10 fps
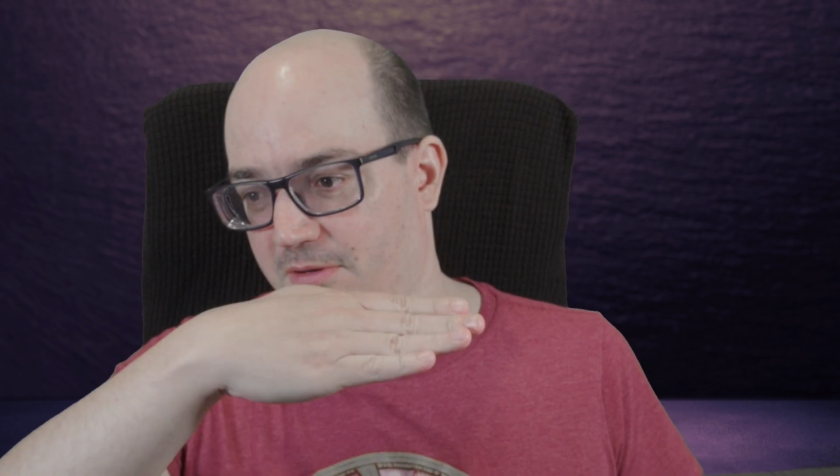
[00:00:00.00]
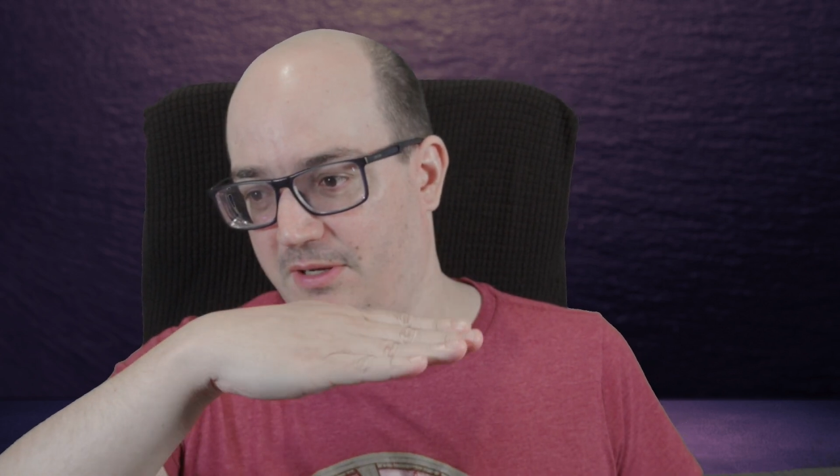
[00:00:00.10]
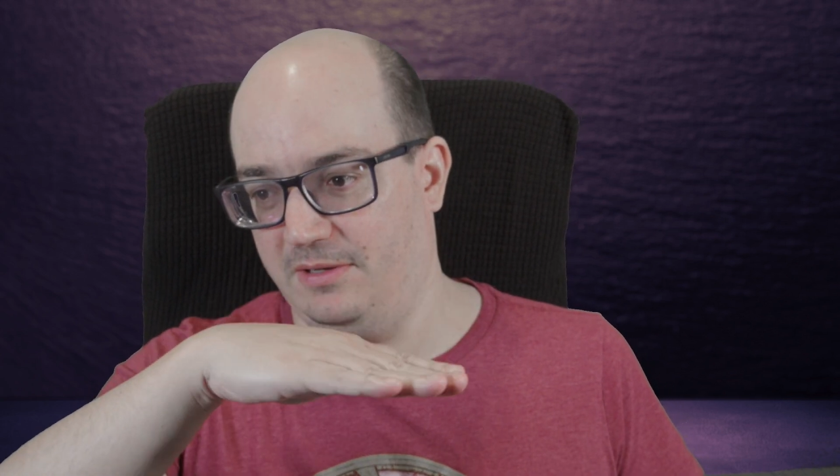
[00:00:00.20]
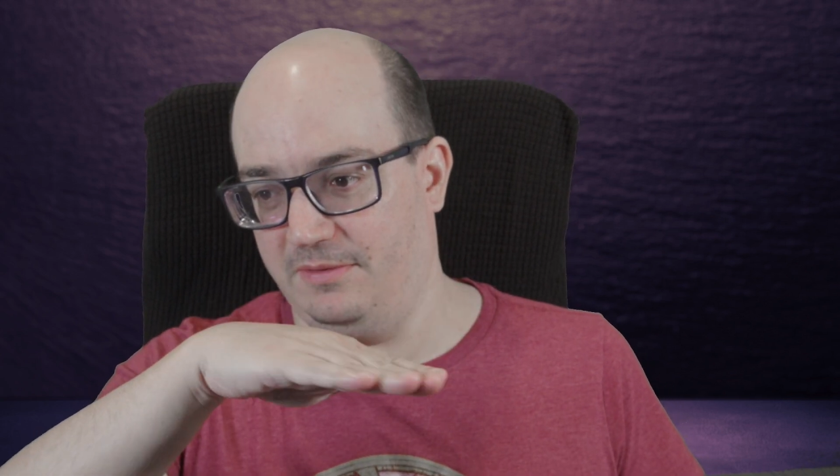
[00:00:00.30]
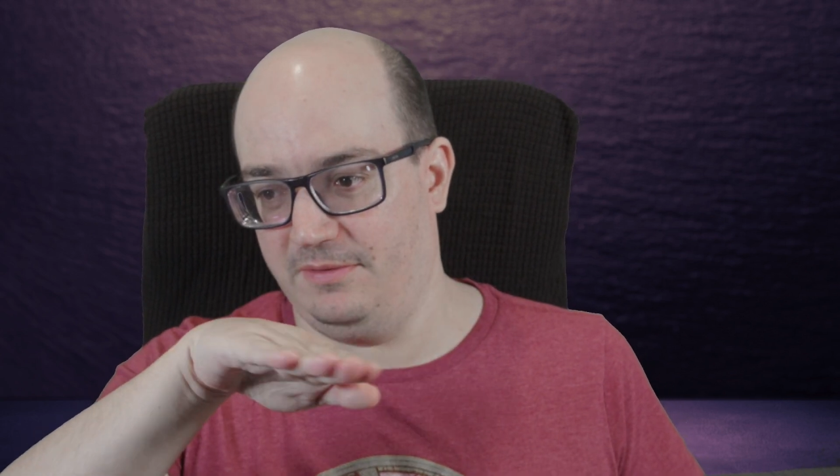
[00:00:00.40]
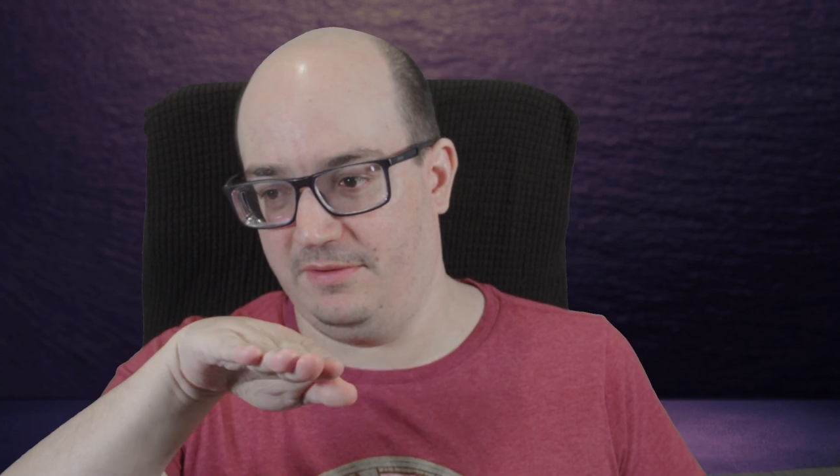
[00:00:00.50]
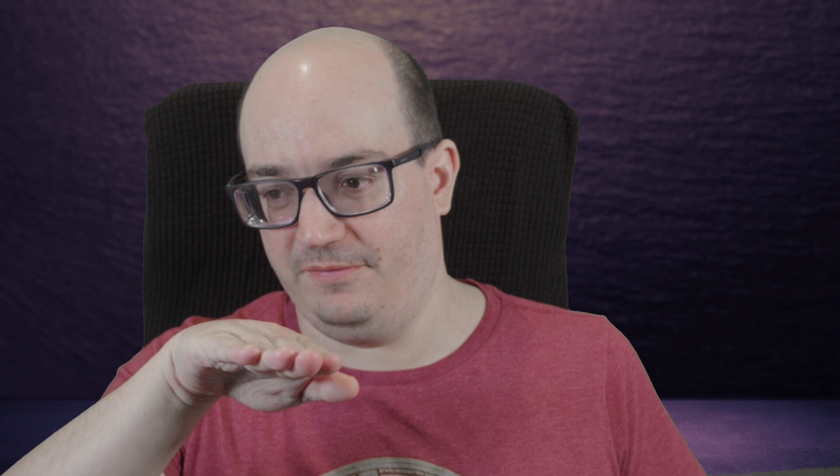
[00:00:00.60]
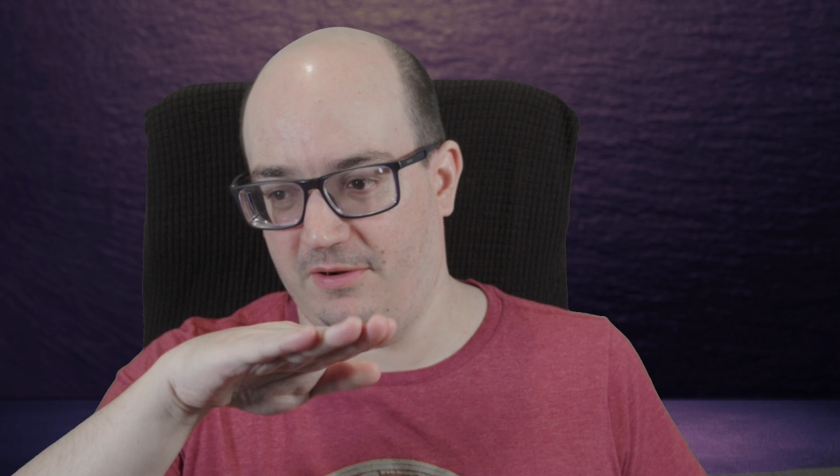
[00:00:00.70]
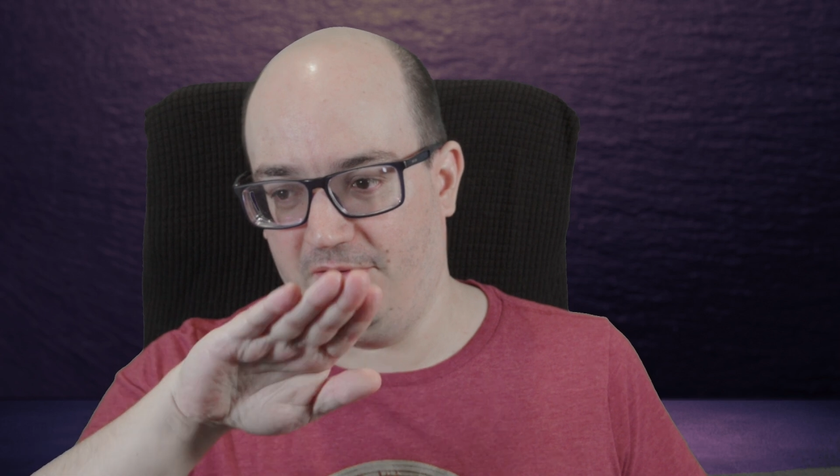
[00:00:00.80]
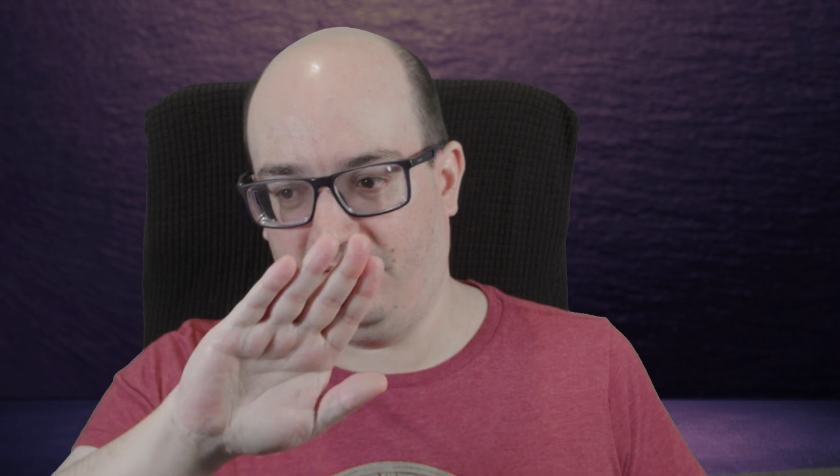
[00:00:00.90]
in the
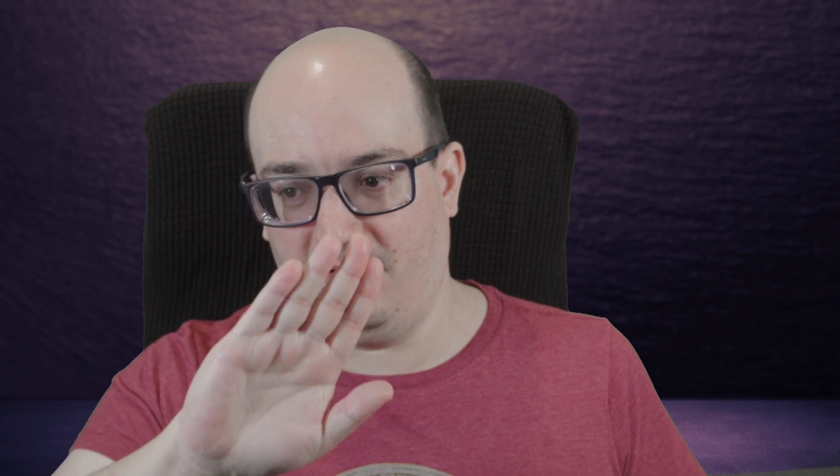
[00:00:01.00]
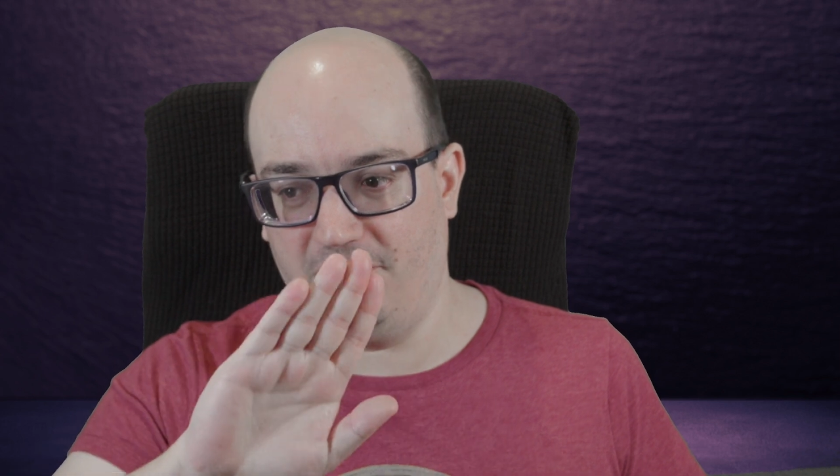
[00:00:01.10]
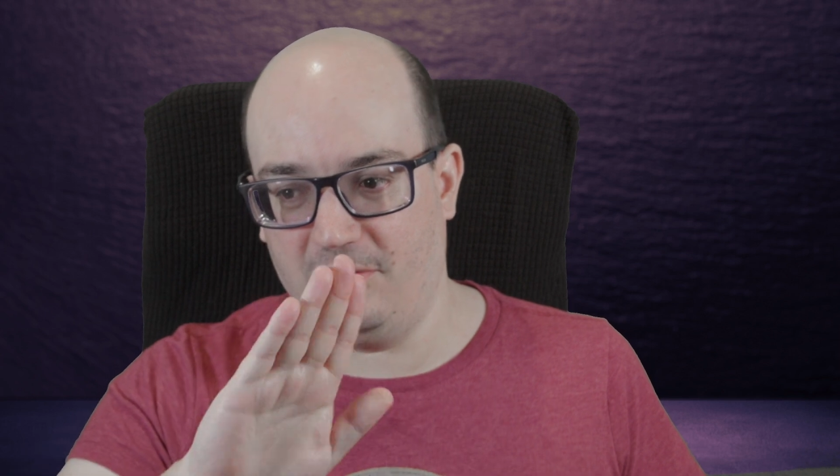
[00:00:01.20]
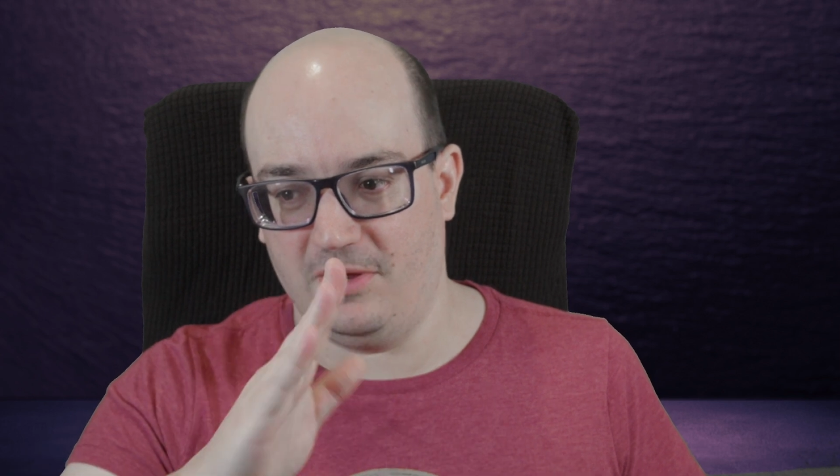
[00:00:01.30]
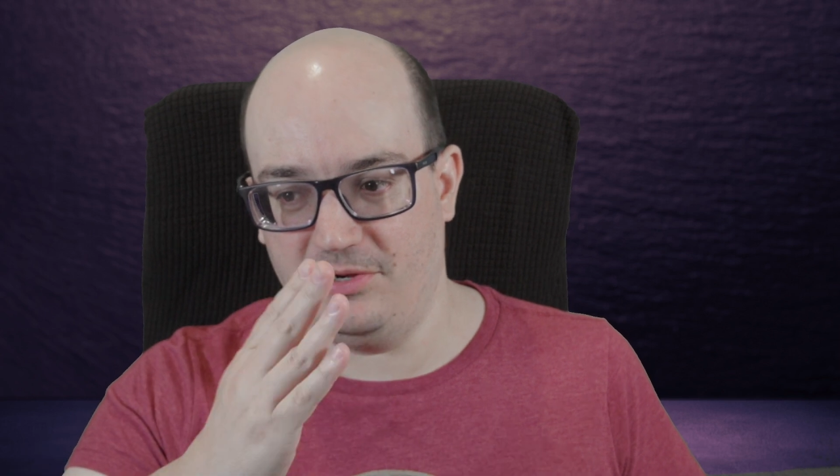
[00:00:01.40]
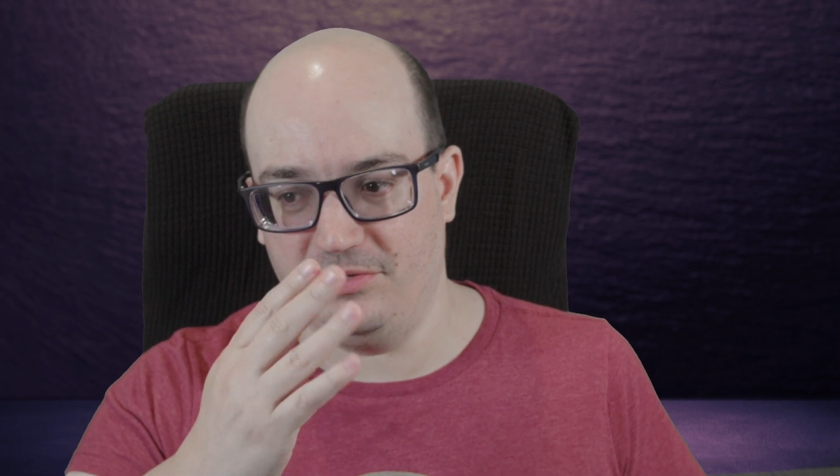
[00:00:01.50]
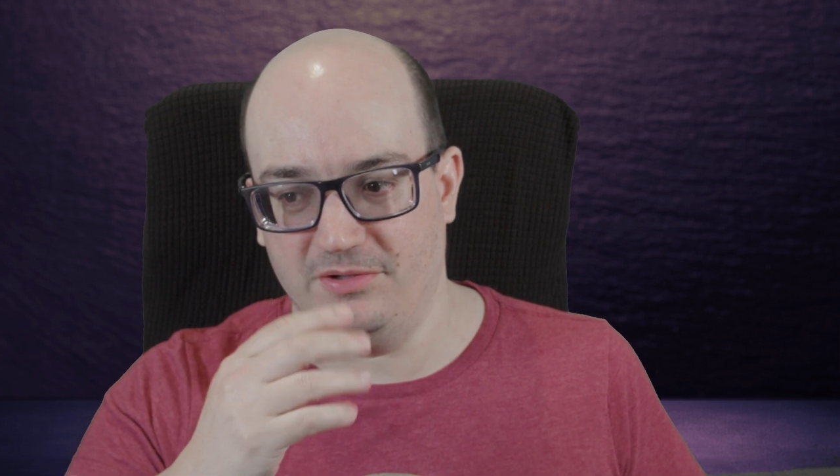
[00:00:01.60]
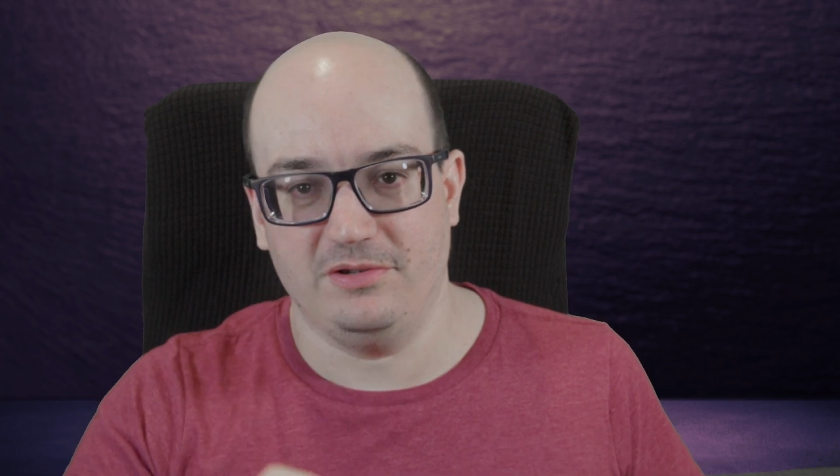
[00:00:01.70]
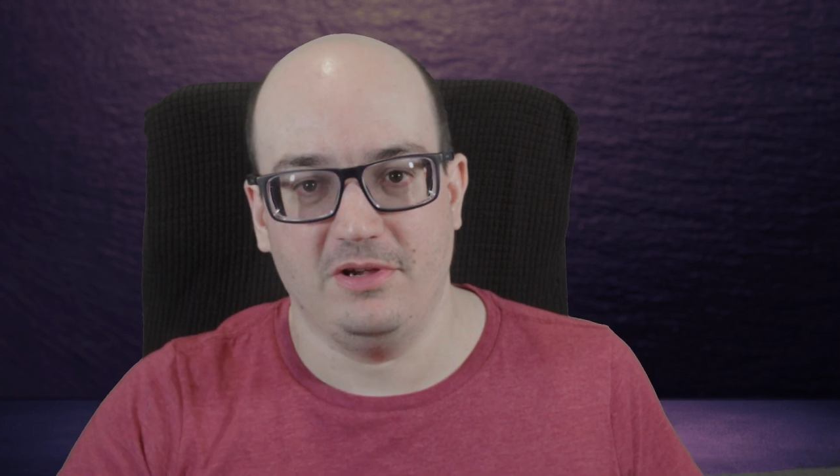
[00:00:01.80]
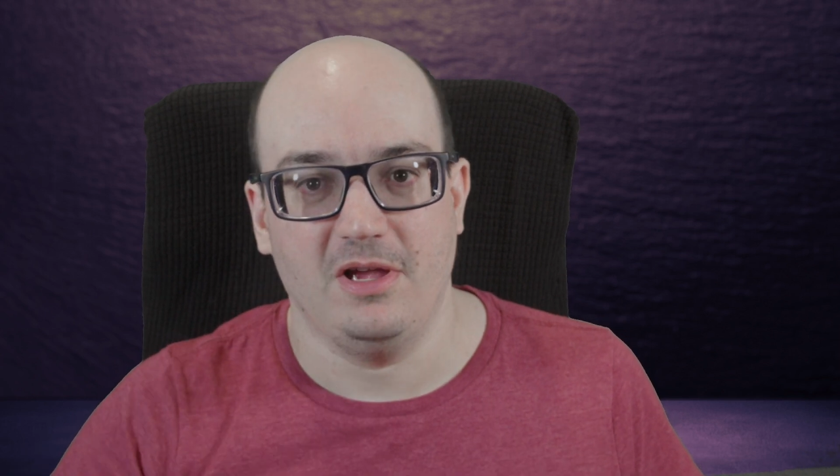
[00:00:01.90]
various configurations.